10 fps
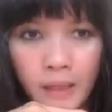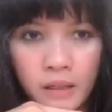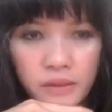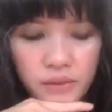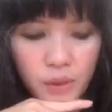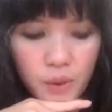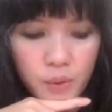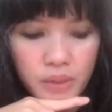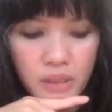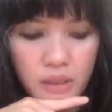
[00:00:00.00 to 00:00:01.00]

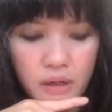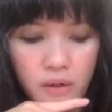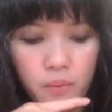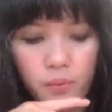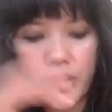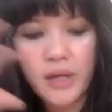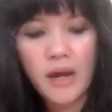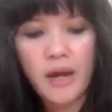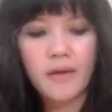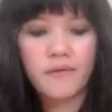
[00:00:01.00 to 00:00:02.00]
So here we
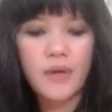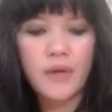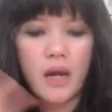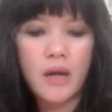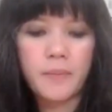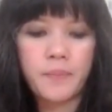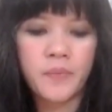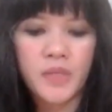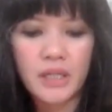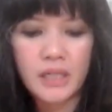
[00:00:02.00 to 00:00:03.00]
have
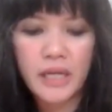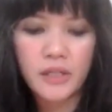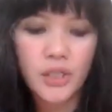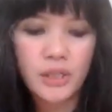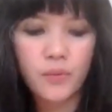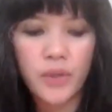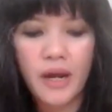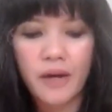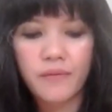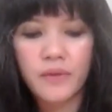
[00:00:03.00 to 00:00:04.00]
connection. We
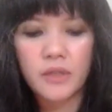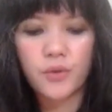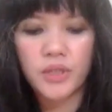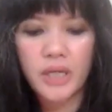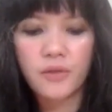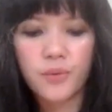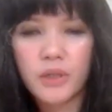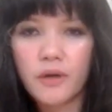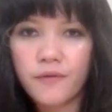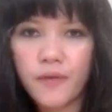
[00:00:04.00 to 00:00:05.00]
have the
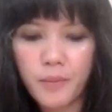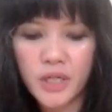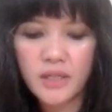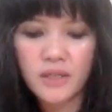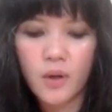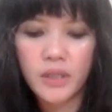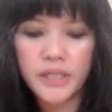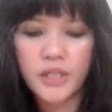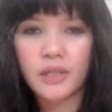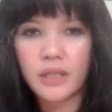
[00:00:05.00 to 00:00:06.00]
trajectory of feminist
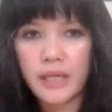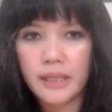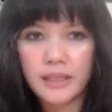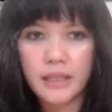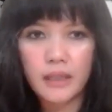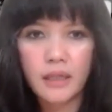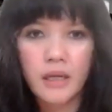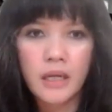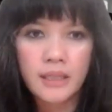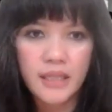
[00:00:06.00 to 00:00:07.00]
knowledge
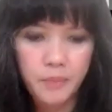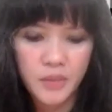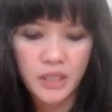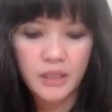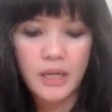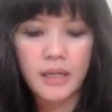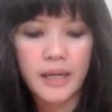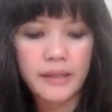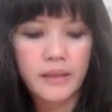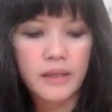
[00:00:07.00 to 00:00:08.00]
connecting Septina
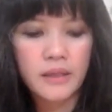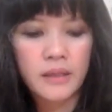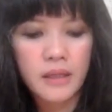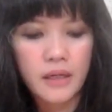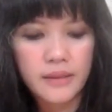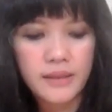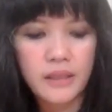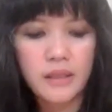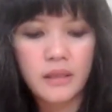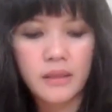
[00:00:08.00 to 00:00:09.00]
Lion,
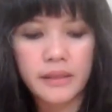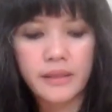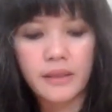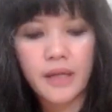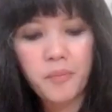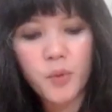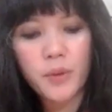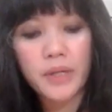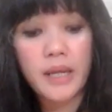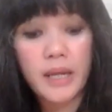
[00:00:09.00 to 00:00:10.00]
Elstineke Rike
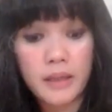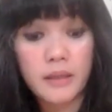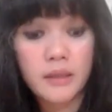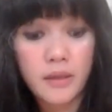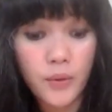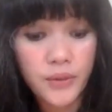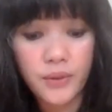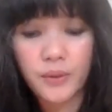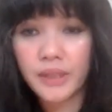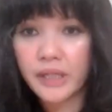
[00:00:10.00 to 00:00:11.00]
Katmo, and
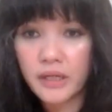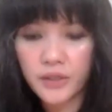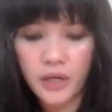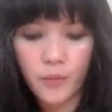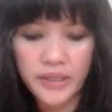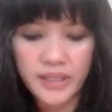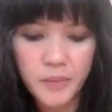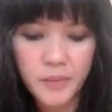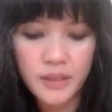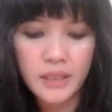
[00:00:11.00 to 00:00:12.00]
also Linda Tehewai
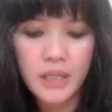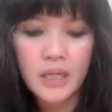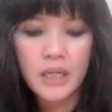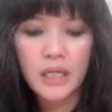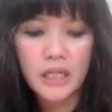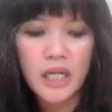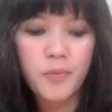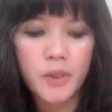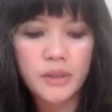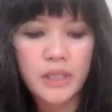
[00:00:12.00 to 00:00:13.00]
Smith,
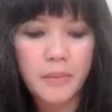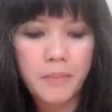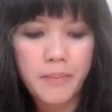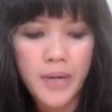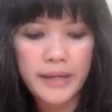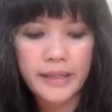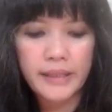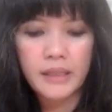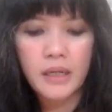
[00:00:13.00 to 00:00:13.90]
enabled by